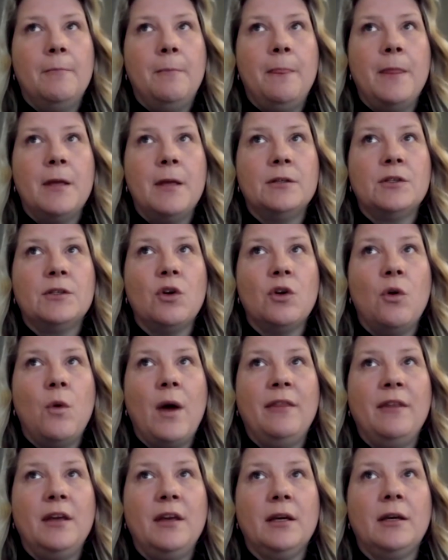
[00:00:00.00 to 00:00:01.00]
So I
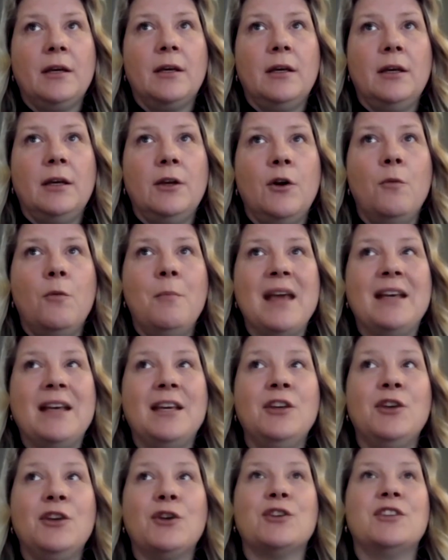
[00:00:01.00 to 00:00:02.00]
think,
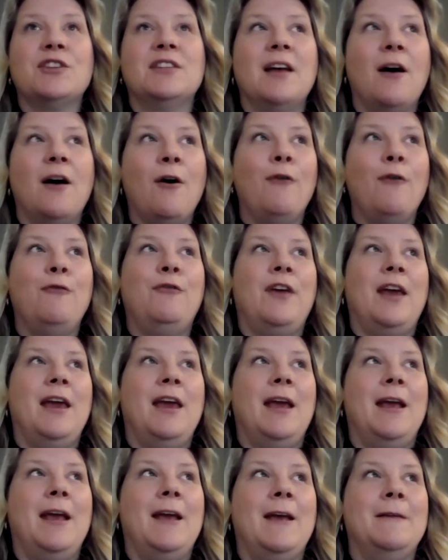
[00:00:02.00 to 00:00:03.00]
making yourself
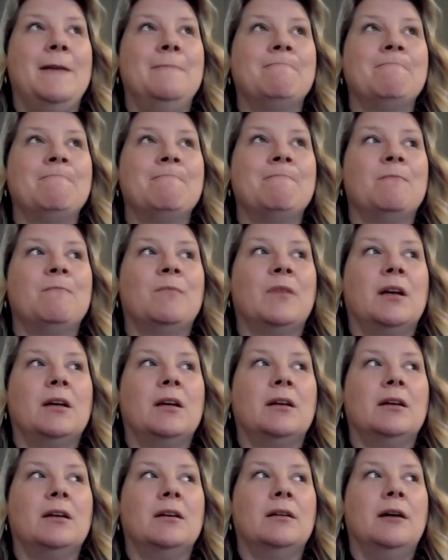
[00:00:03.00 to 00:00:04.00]
a
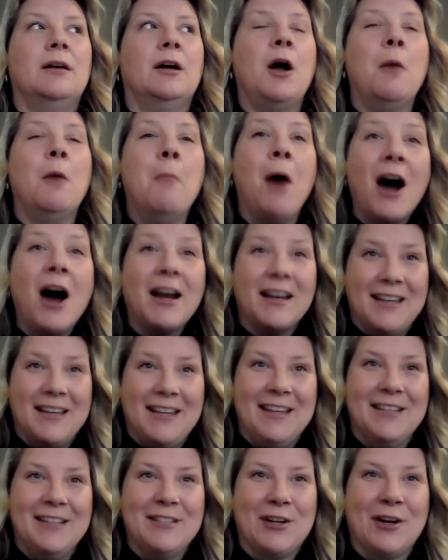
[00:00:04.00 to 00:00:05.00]

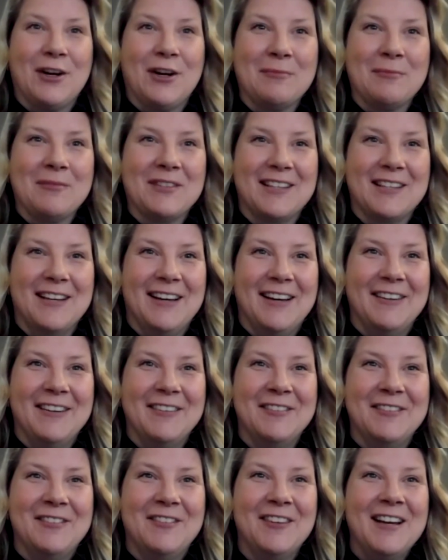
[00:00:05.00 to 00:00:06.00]
commodity in terms
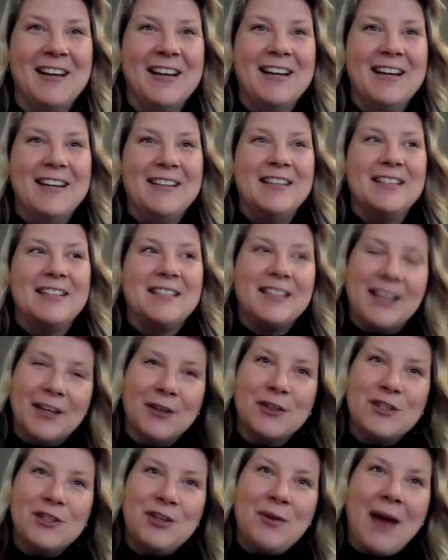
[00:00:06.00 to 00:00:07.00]
of the
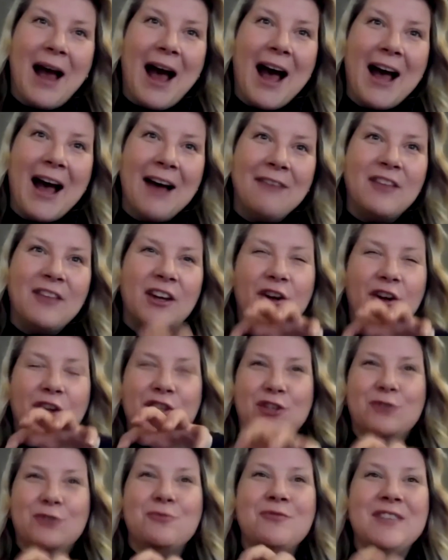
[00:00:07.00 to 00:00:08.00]
skills you have that are
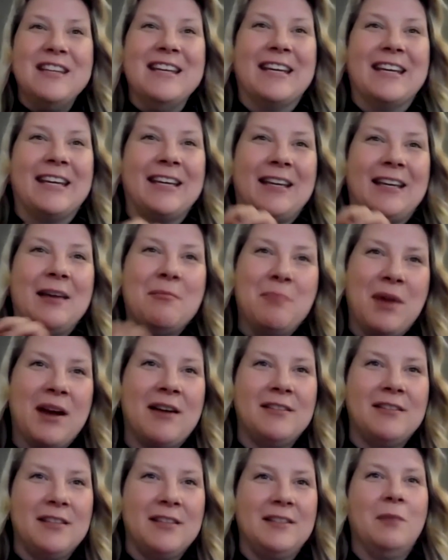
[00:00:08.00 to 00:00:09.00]
unique
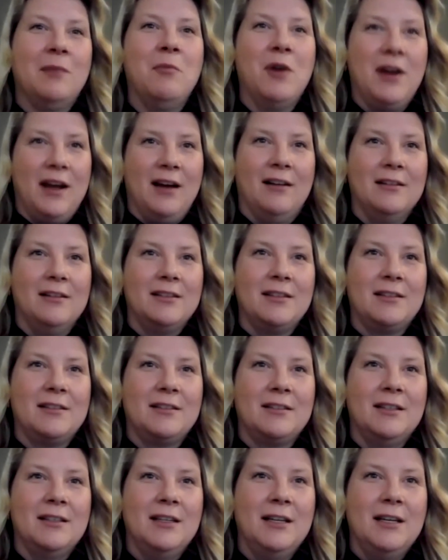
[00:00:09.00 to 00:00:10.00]
compared to someone else.
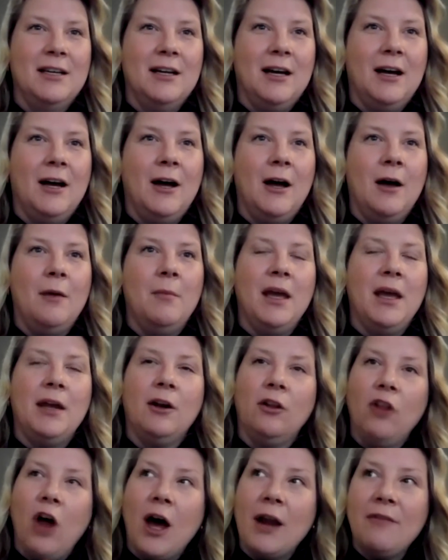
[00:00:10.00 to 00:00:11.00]
And a
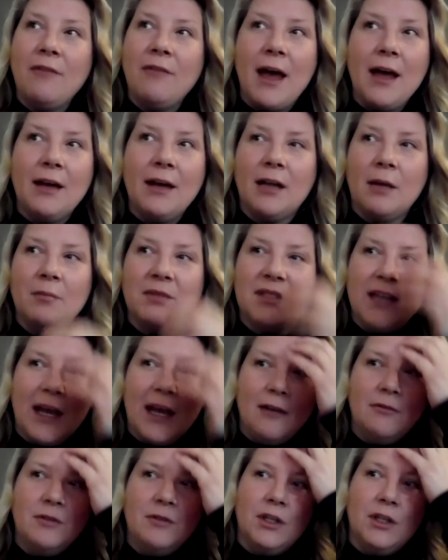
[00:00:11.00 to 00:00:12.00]
lot of that comes
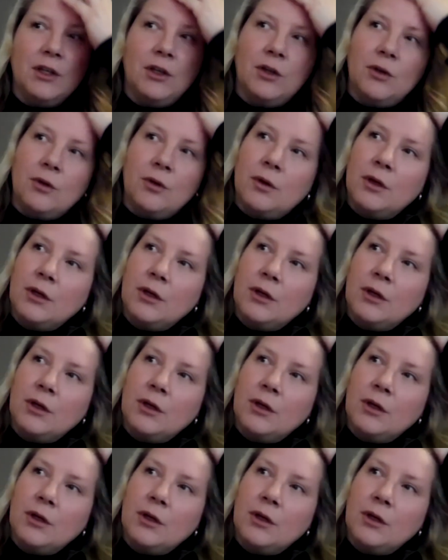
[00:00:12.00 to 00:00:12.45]
down to,